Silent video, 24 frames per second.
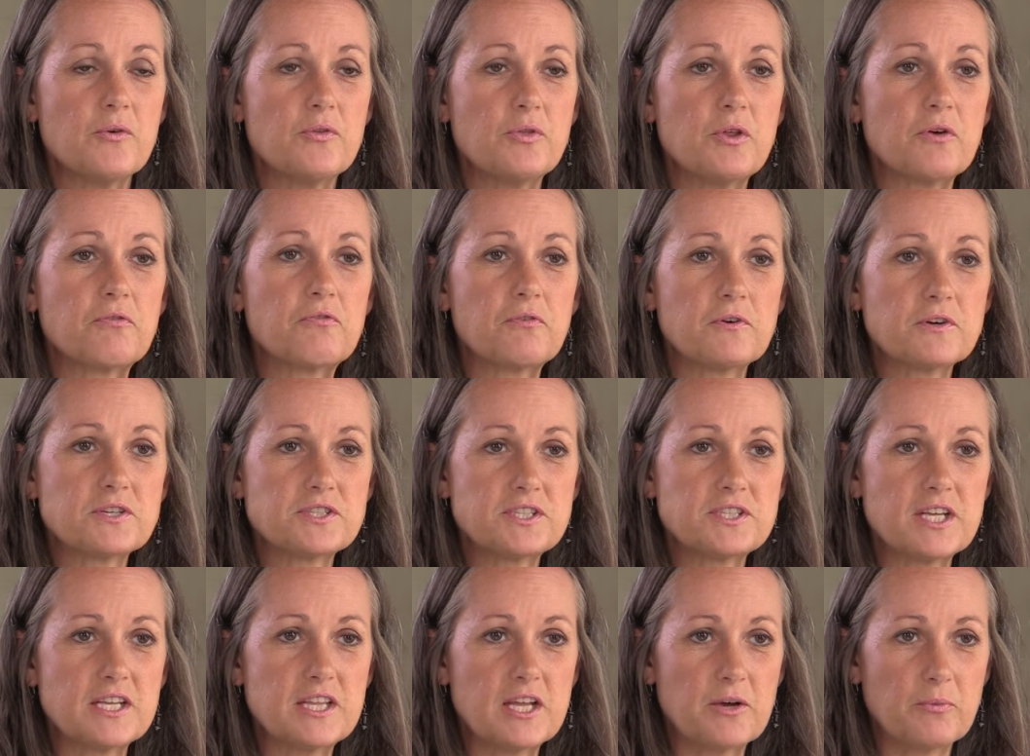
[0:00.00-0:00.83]
The
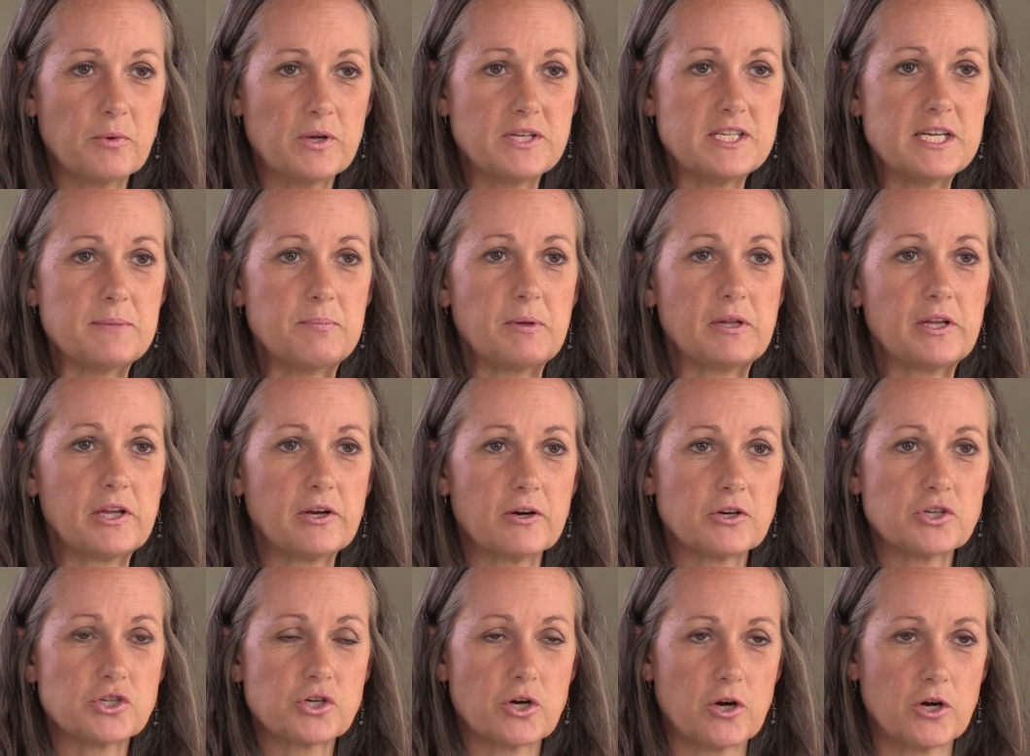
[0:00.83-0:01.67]
first thing that we typically
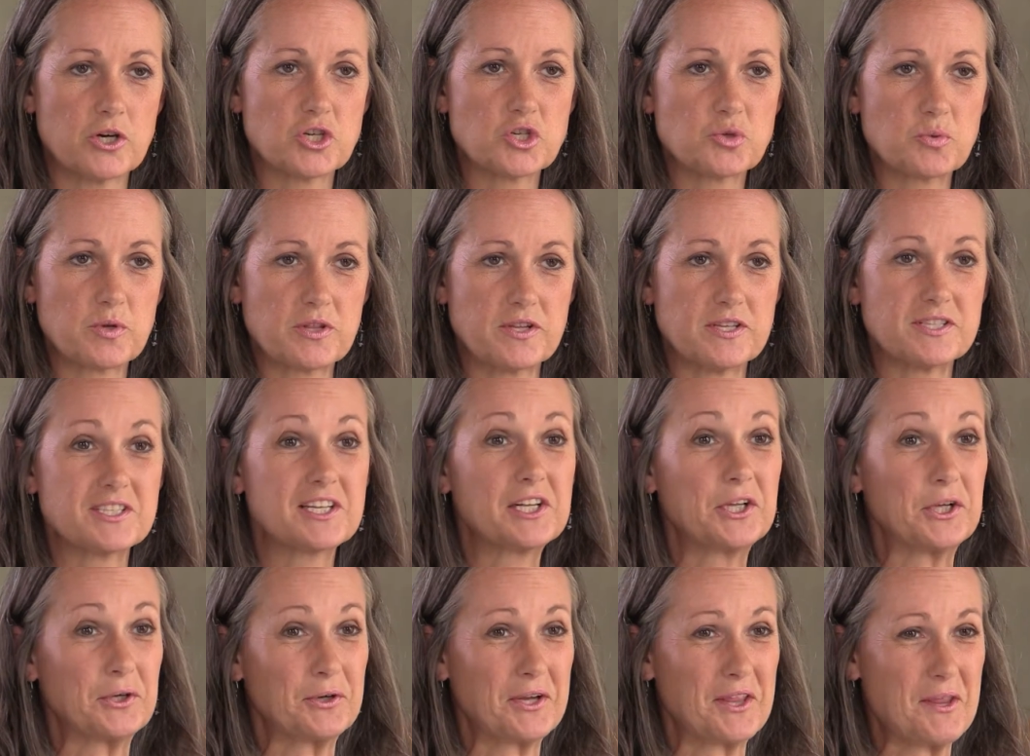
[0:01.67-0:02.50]
are charged with is
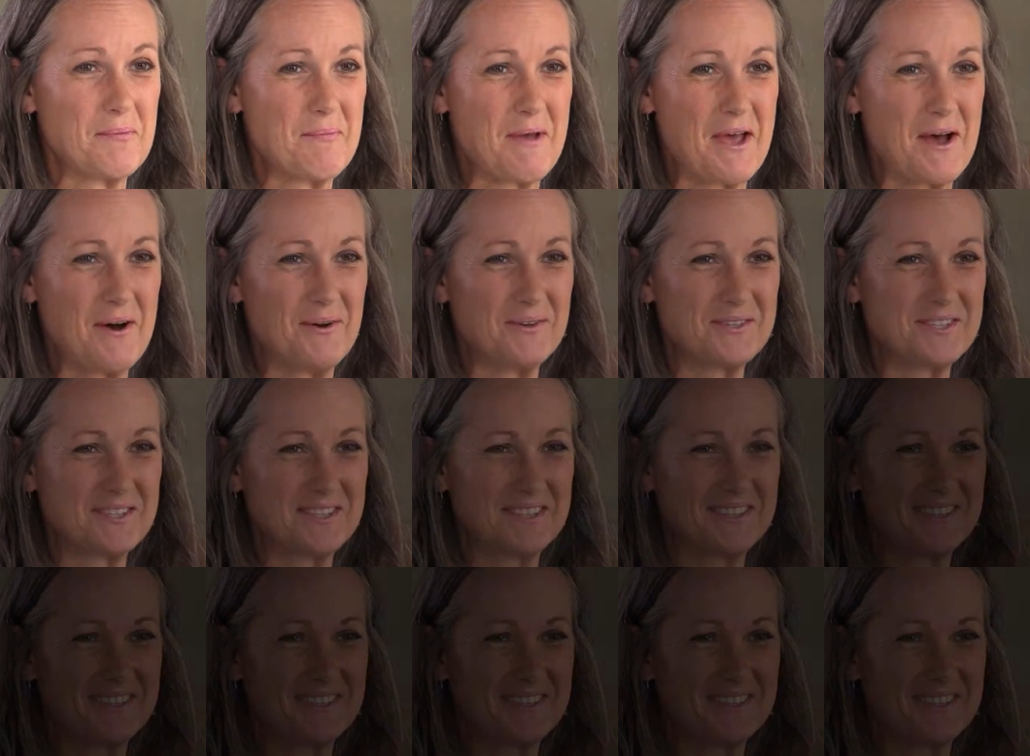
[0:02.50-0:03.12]
clearing them out.